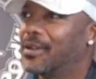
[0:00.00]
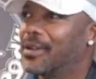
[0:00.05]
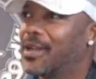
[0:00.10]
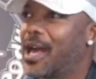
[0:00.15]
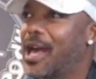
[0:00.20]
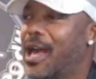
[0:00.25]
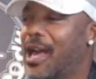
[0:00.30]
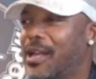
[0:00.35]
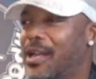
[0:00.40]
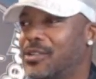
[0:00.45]

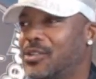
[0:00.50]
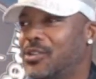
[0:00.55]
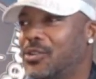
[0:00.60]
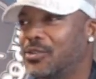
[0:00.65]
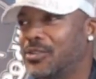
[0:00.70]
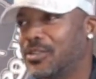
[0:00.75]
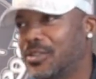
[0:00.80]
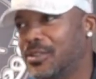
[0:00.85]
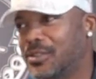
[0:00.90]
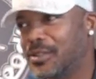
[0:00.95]
All right,
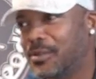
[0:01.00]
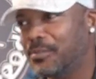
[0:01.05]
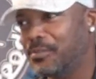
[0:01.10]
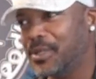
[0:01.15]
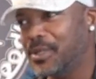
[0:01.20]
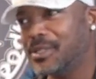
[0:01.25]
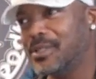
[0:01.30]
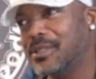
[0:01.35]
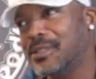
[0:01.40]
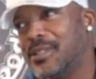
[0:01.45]
so the
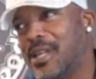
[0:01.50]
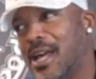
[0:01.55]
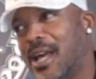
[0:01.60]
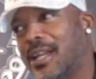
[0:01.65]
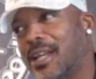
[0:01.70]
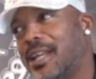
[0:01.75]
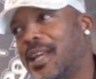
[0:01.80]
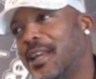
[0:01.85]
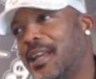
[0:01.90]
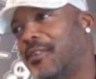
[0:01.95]
business I
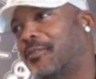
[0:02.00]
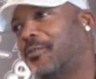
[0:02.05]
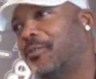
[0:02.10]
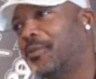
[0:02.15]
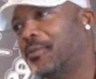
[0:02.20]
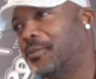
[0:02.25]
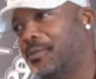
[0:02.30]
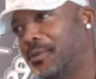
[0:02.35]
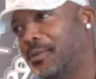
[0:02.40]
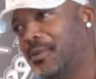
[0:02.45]
came
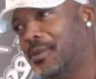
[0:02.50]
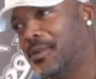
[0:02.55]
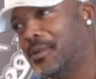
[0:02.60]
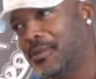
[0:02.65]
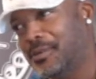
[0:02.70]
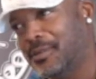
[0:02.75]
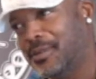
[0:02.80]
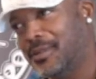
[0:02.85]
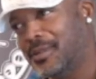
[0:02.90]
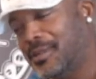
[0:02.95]
from,
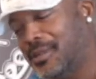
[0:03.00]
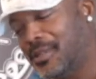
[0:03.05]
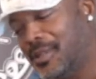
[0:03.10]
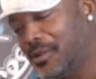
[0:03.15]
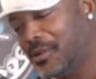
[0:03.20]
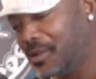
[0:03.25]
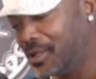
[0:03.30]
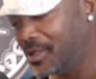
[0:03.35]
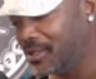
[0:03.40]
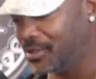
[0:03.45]
the
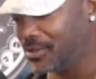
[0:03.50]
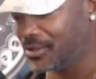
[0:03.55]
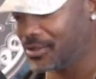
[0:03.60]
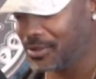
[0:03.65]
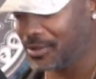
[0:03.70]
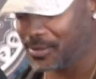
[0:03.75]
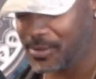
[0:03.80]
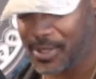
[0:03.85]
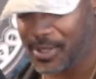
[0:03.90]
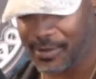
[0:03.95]
adult
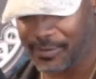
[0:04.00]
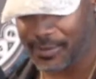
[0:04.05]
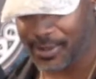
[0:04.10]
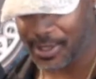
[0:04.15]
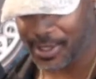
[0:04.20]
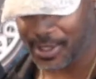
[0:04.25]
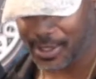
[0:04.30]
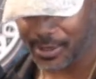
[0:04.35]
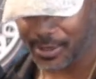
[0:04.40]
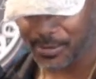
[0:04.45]
industry, whatever the
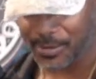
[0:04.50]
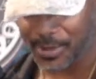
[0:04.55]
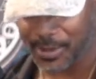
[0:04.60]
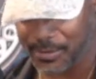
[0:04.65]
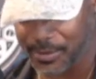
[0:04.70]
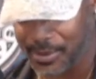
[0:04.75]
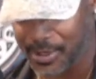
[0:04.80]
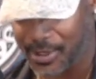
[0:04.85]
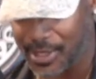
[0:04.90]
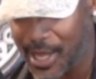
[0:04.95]
case may
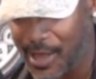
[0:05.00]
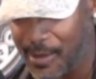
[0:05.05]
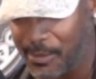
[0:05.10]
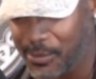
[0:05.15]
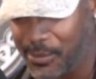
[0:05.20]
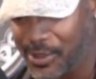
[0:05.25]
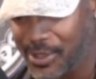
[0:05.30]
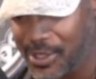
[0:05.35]
be, I put